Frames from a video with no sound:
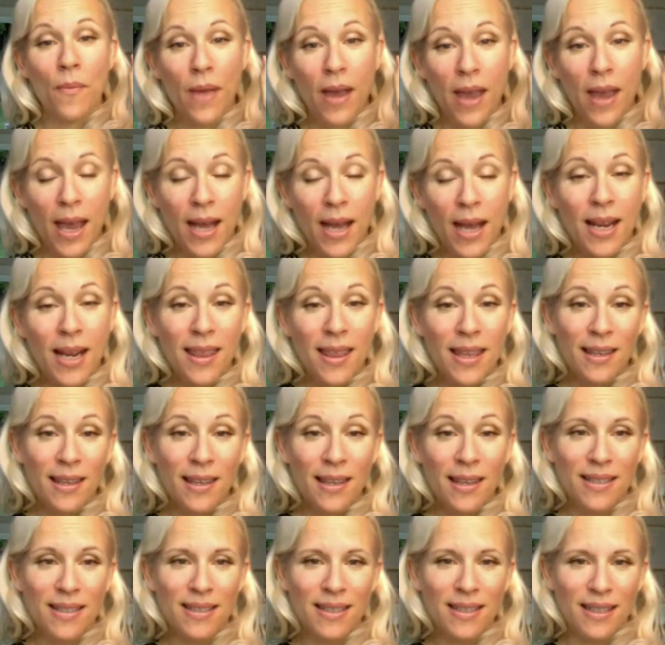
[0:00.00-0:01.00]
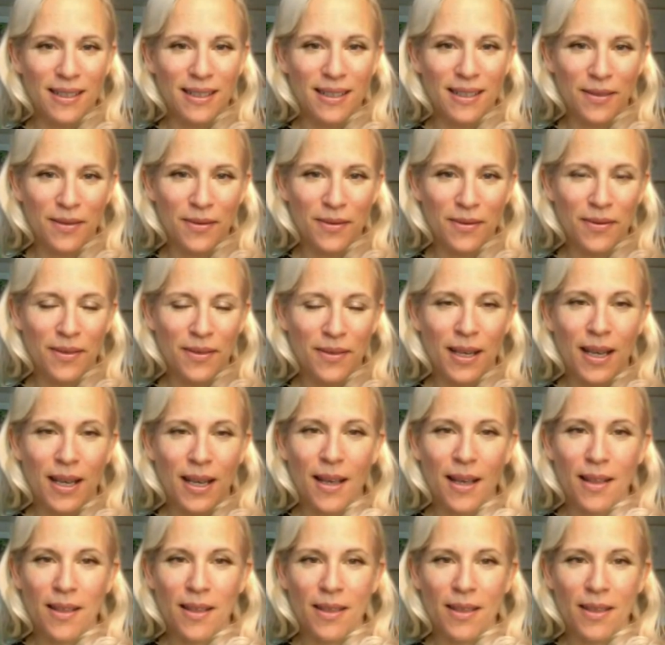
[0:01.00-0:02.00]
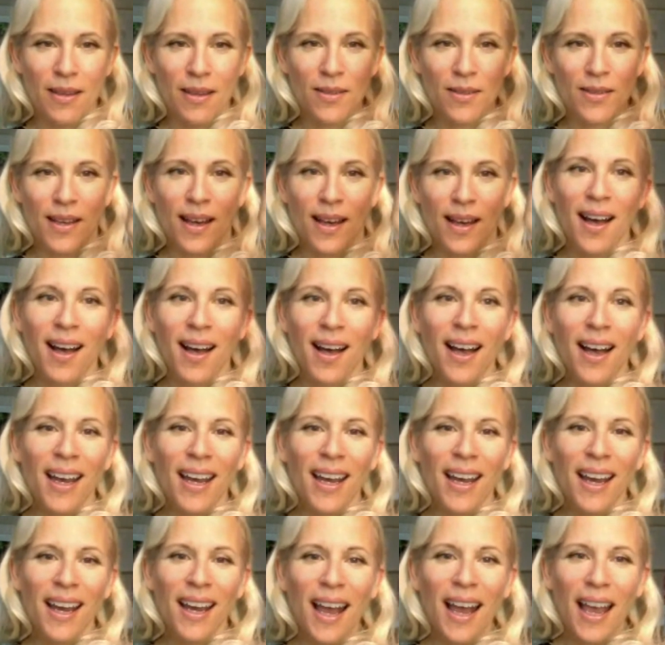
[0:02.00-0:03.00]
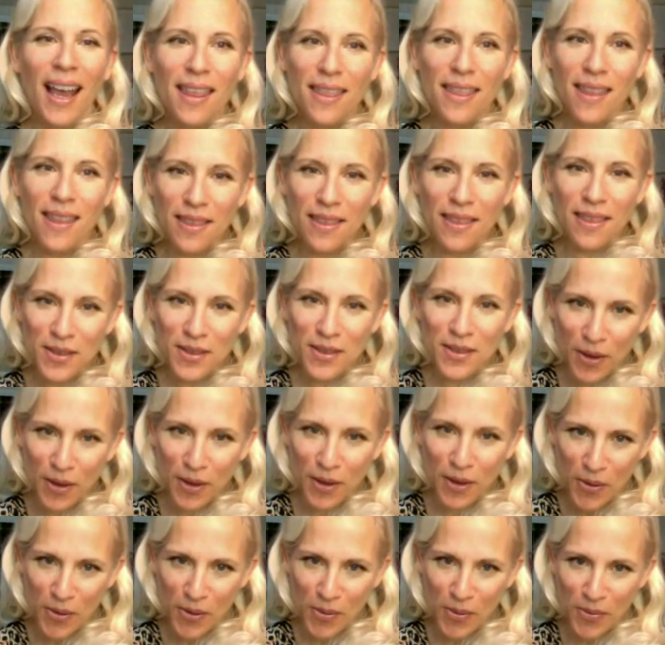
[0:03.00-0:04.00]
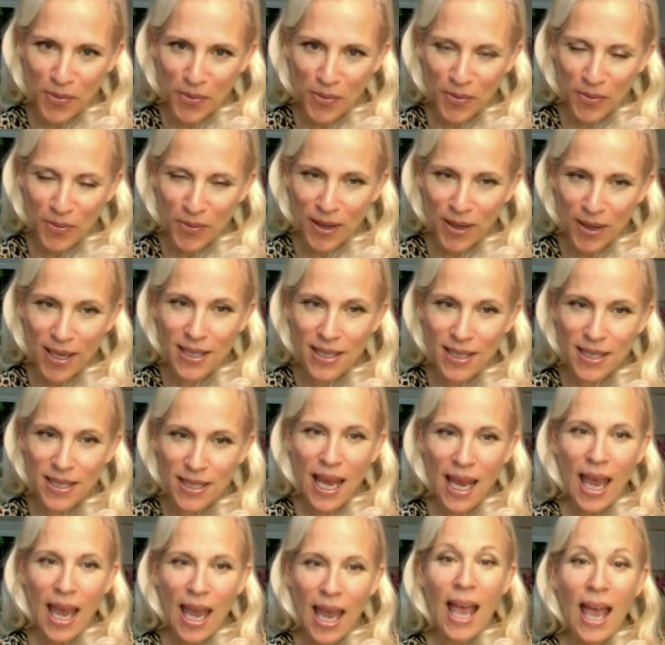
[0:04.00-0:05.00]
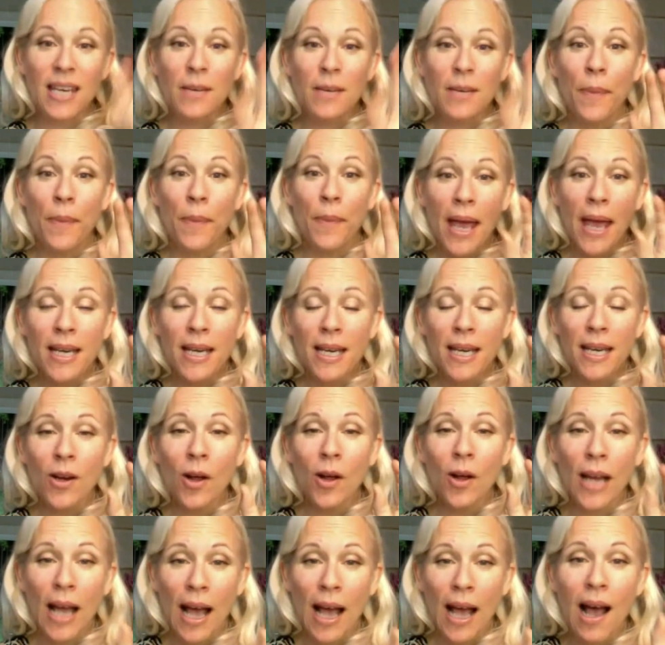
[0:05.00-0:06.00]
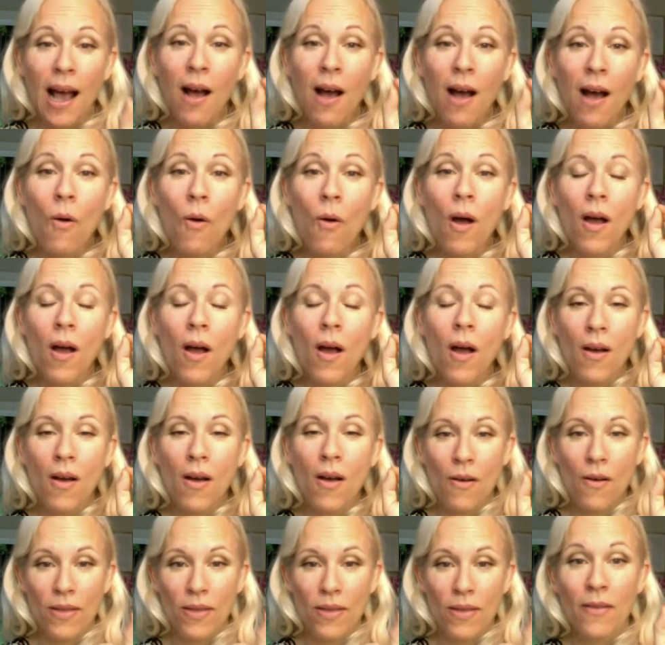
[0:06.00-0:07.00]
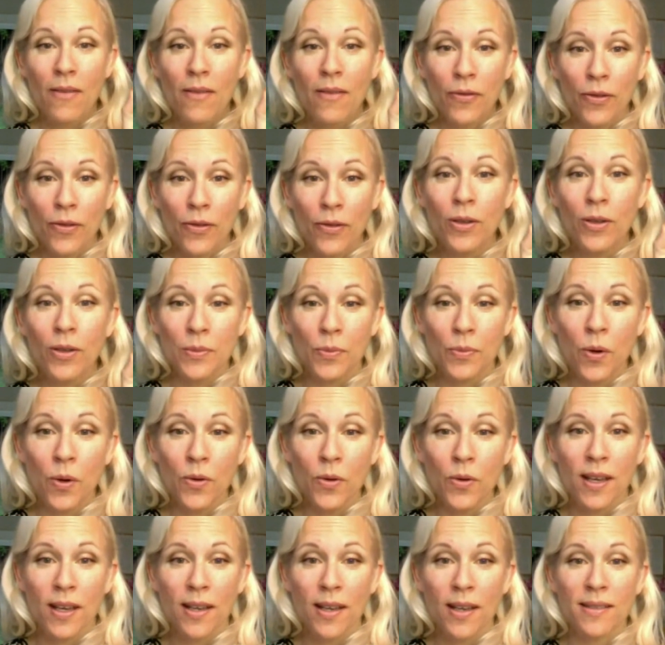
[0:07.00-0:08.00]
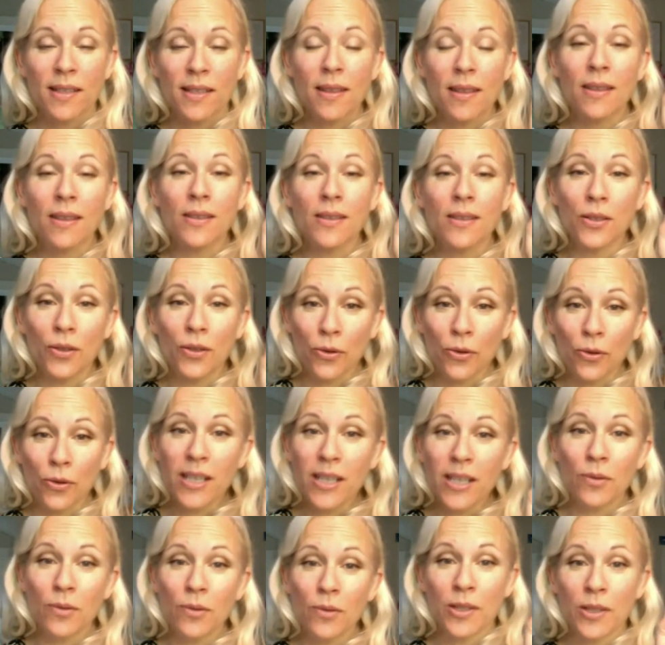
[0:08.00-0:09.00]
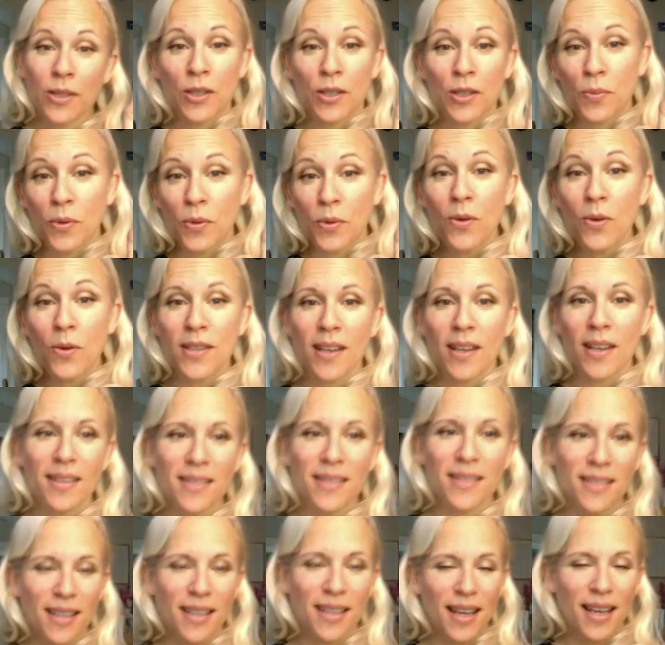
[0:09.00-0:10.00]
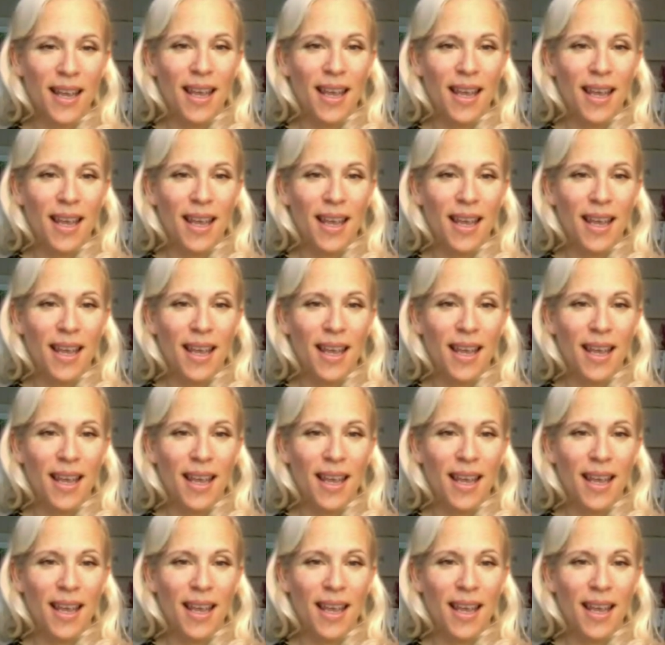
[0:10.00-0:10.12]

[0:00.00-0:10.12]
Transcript: anything that's addictive, there's a high and then there's a low, right? And depending on how that food is processed and the degree to which it's processed,